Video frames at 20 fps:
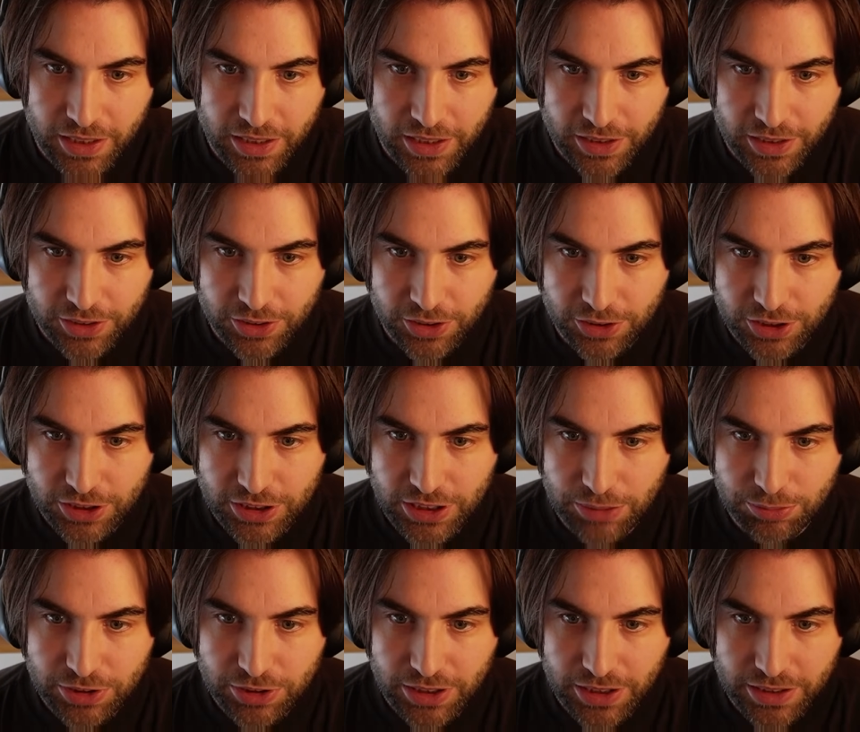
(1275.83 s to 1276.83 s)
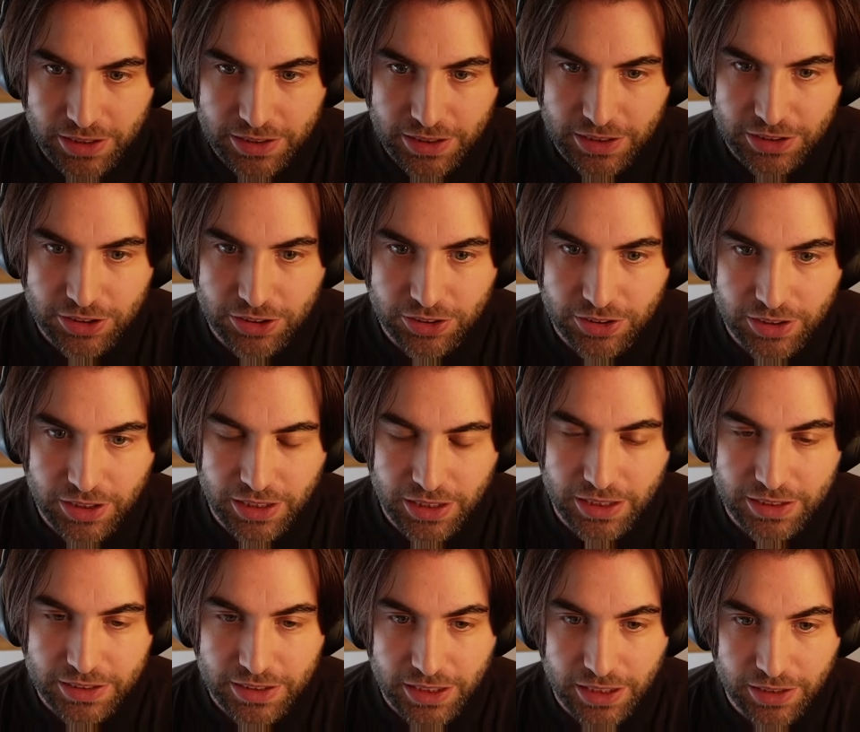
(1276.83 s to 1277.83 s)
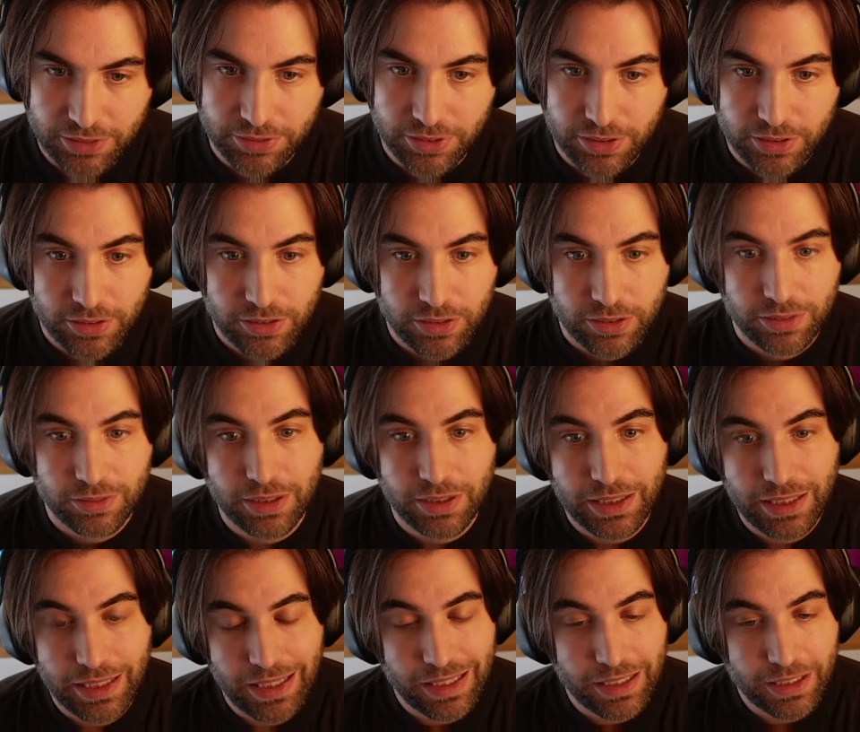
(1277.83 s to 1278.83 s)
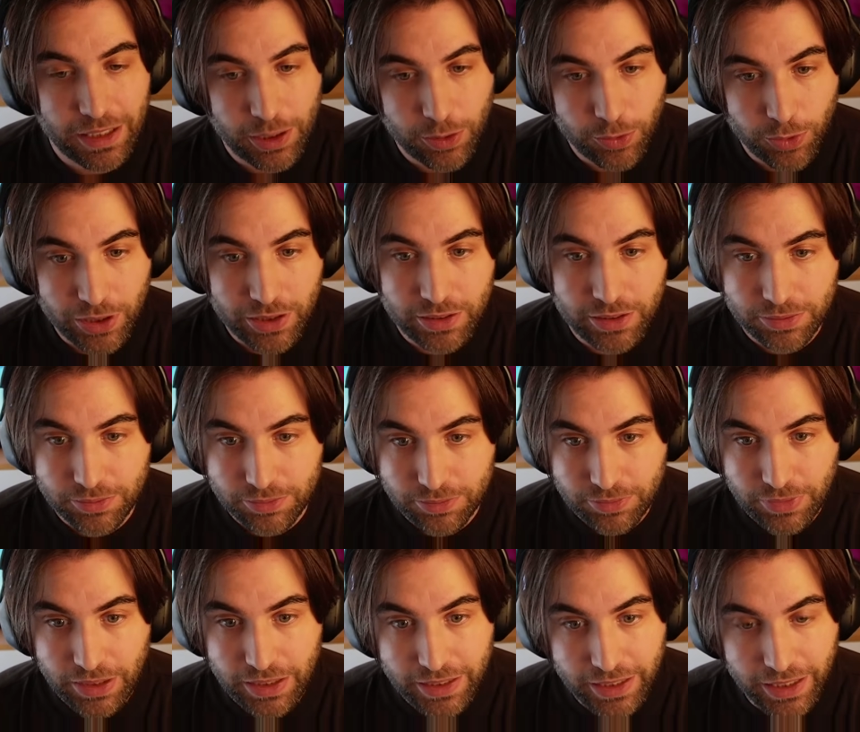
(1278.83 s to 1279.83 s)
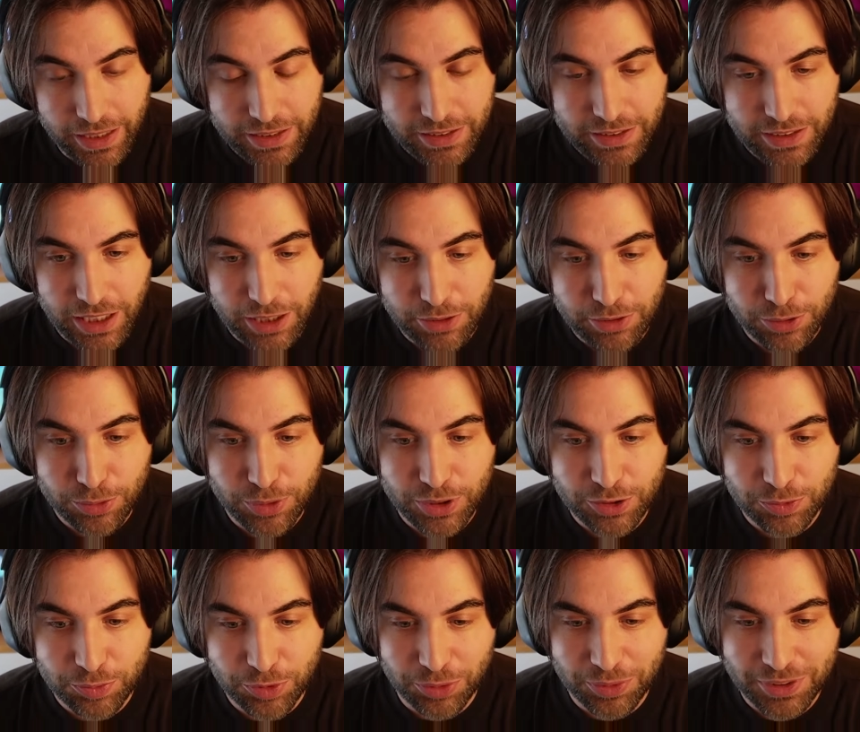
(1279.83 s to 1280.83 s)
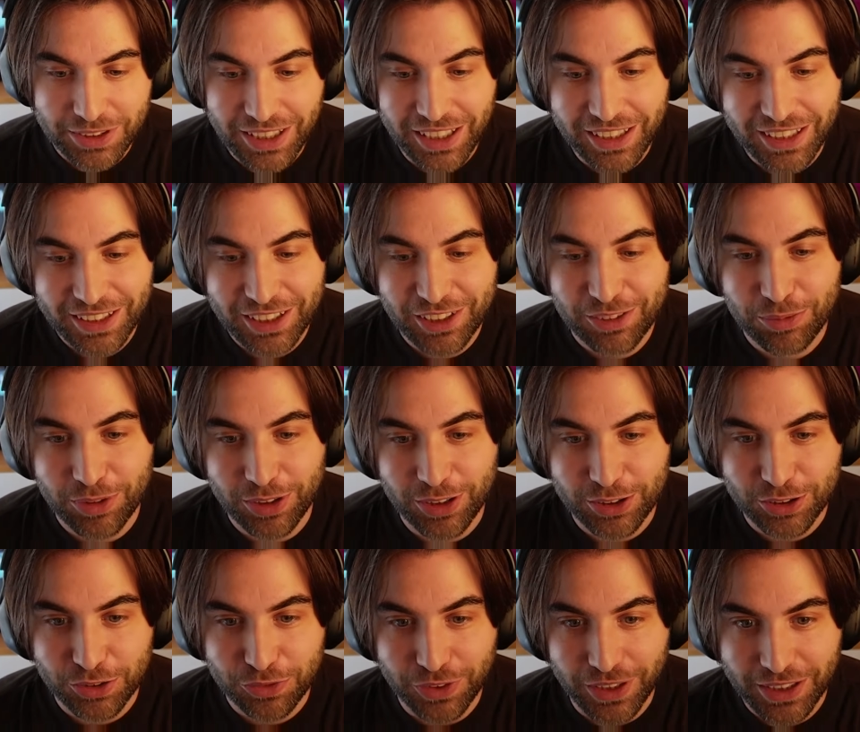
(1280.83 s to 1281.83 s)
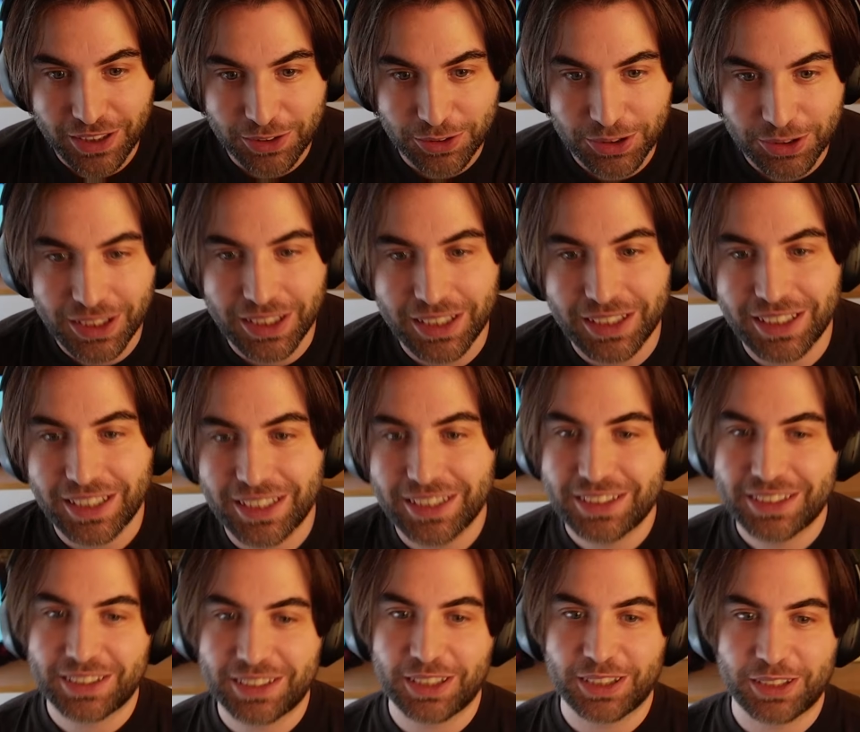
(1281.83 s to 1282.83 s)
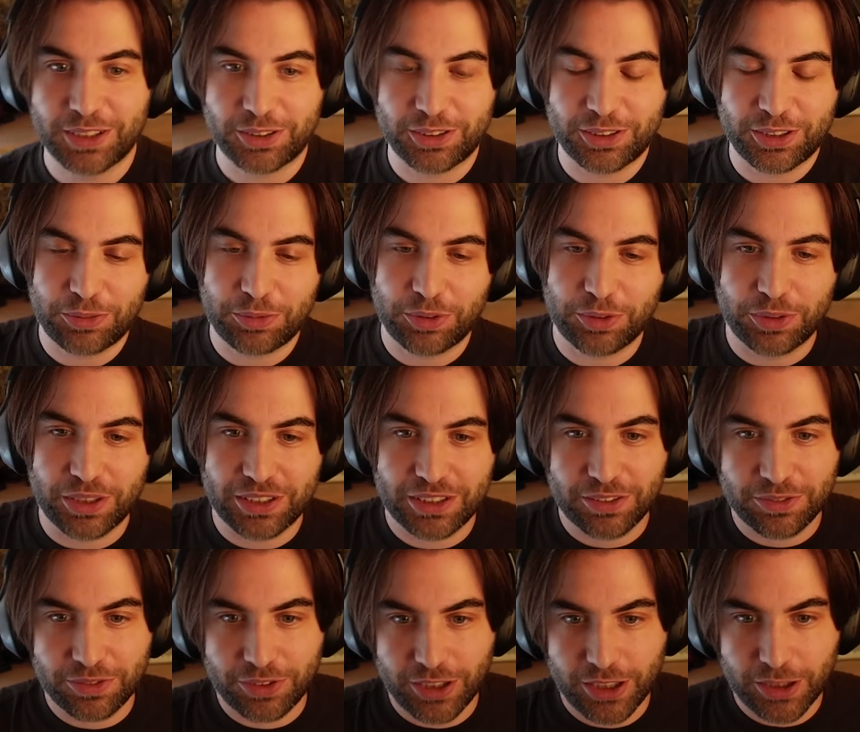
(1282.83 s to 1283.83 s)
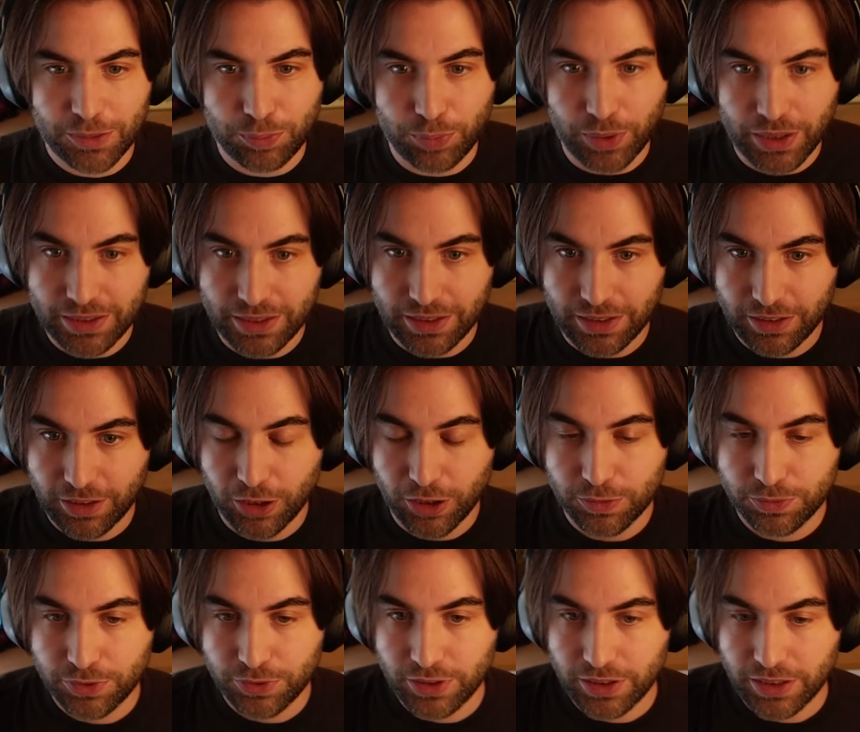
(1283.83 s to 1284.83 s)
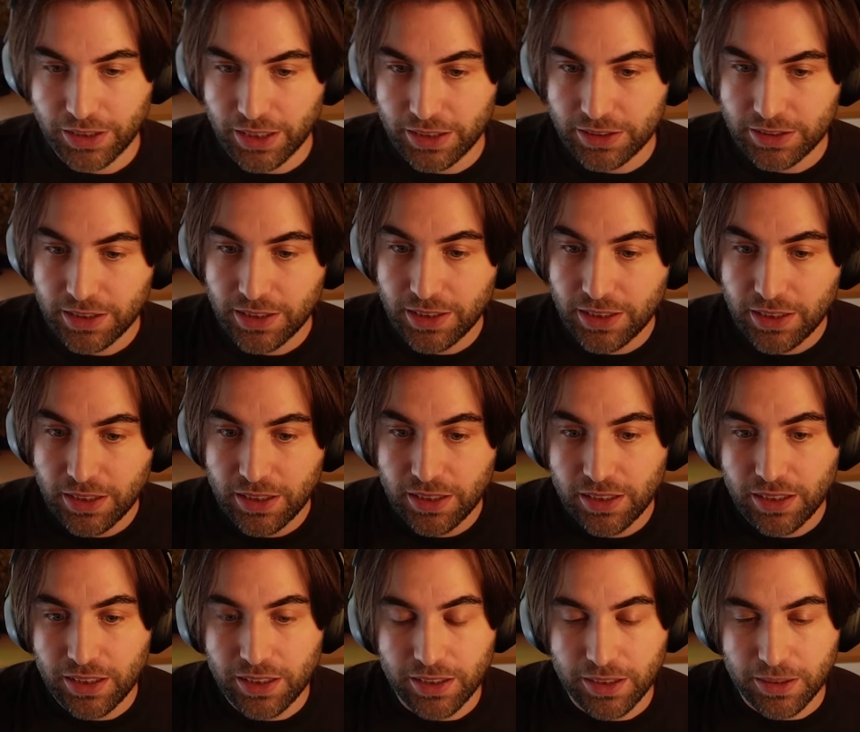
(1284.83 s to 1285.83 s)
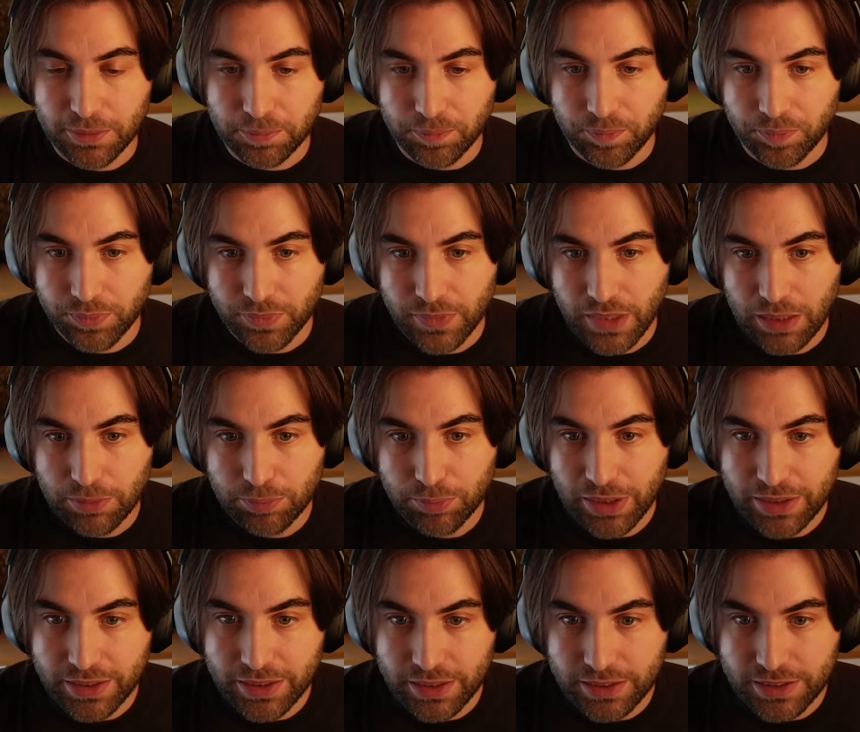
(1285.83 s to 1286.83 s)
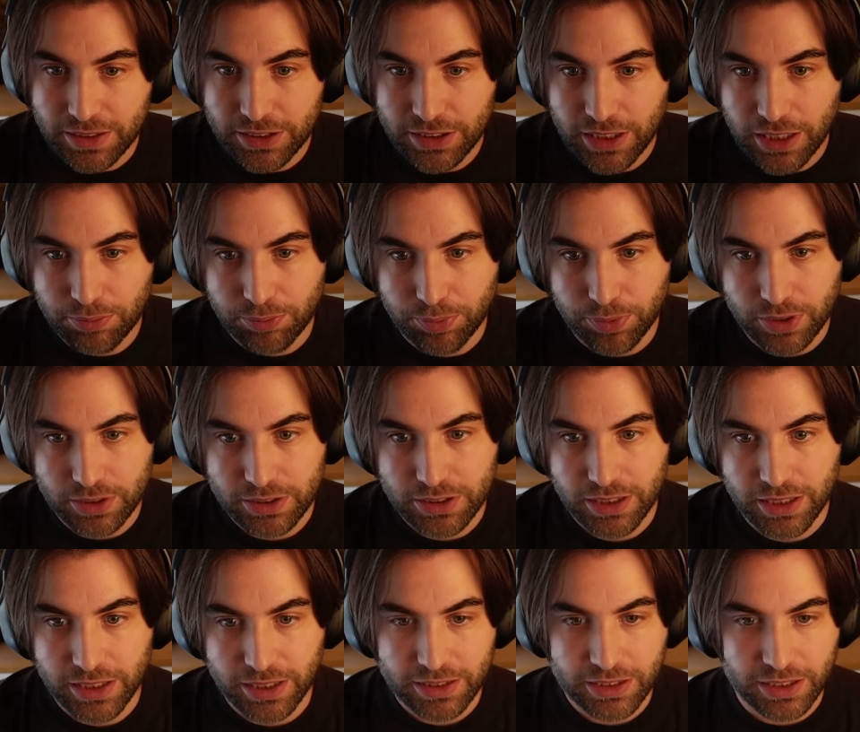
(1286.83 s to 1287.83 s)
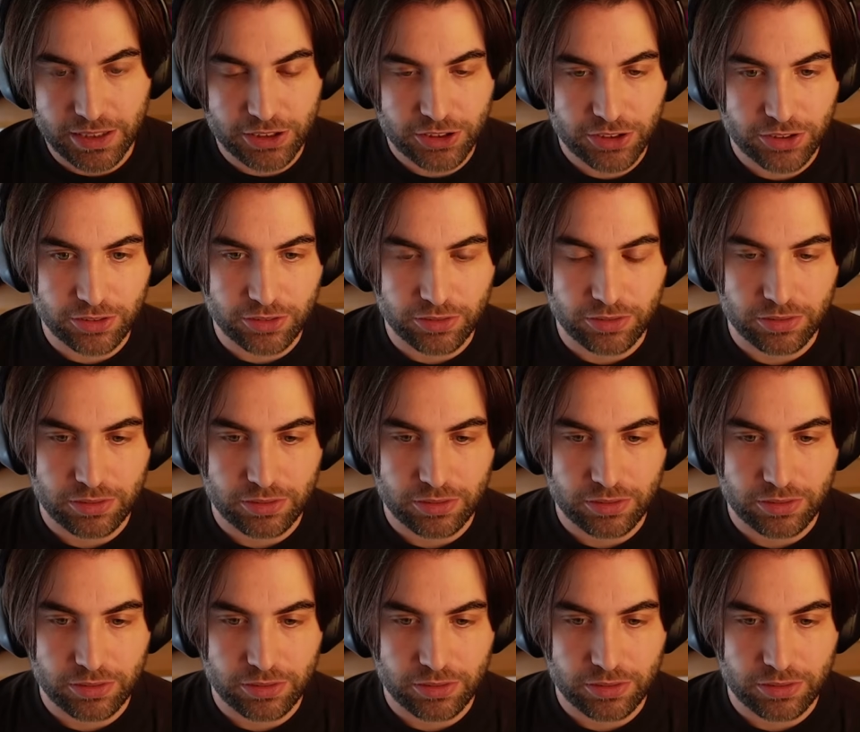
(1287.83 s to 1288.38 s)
No C# GD extension in the next dev. Well, yes, I don't want to promise anything because if I do say yes, then they're gonna be waiting for it. But hopefully yes. But the C# GD extension